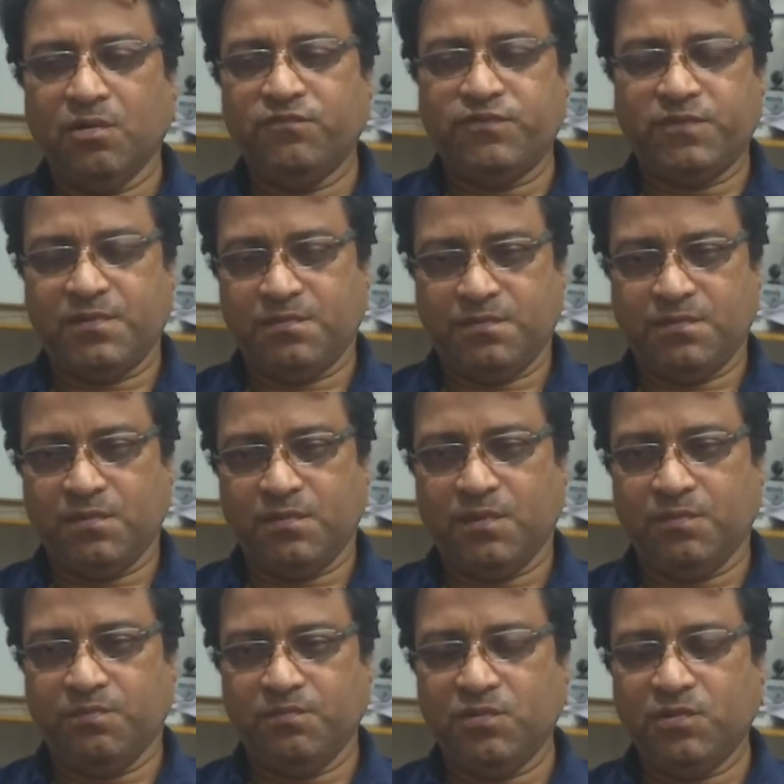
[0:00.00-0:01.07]
hope
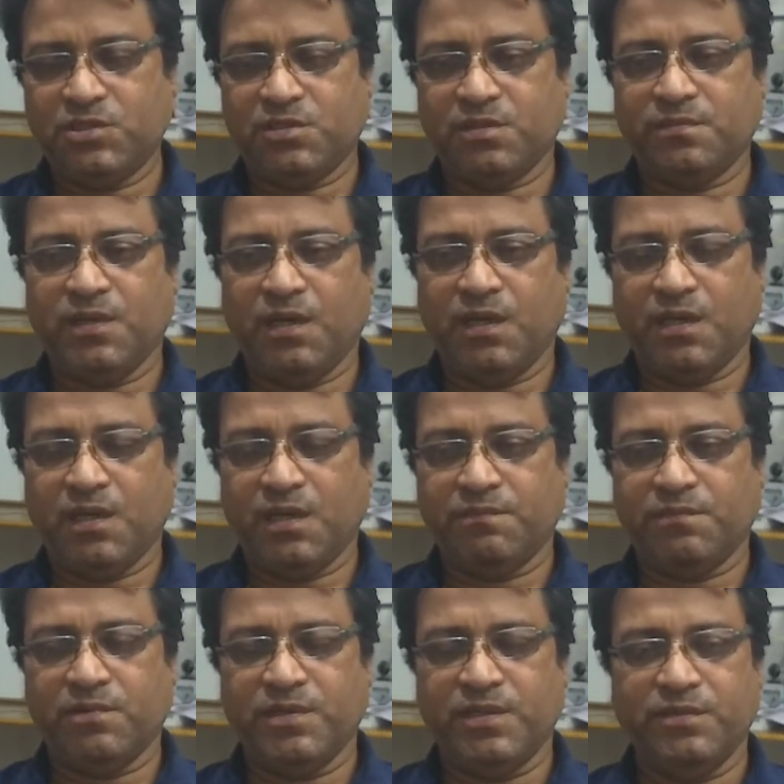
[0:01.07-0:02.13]
of most of the
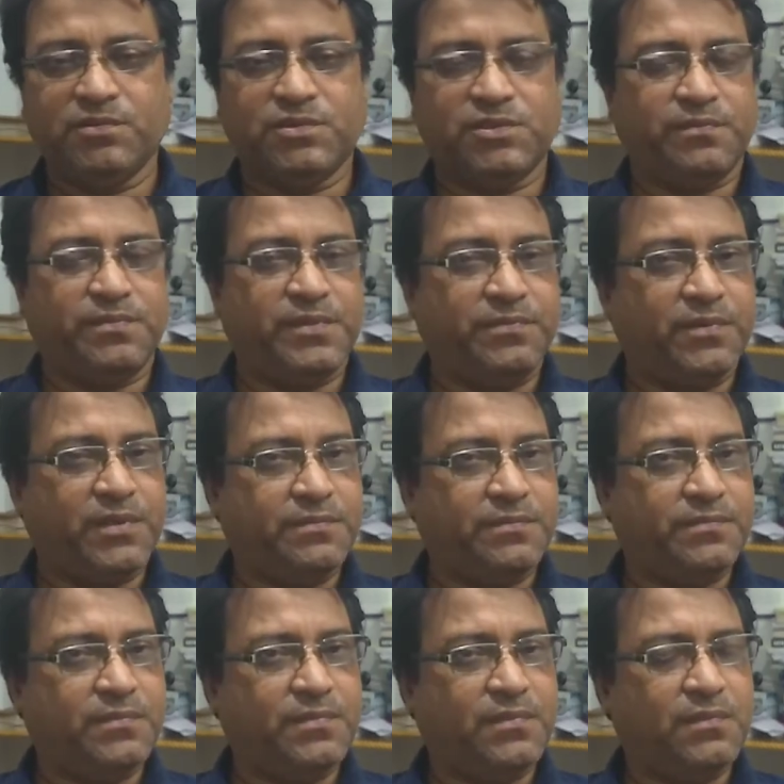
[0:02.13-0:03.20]
unemployed youths of
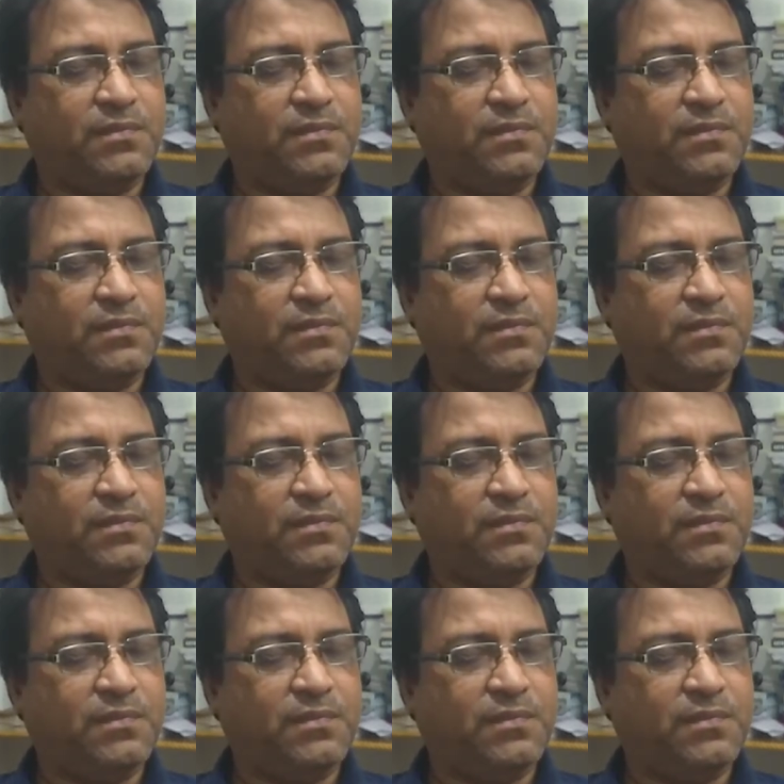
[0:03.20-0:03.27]
Tripura.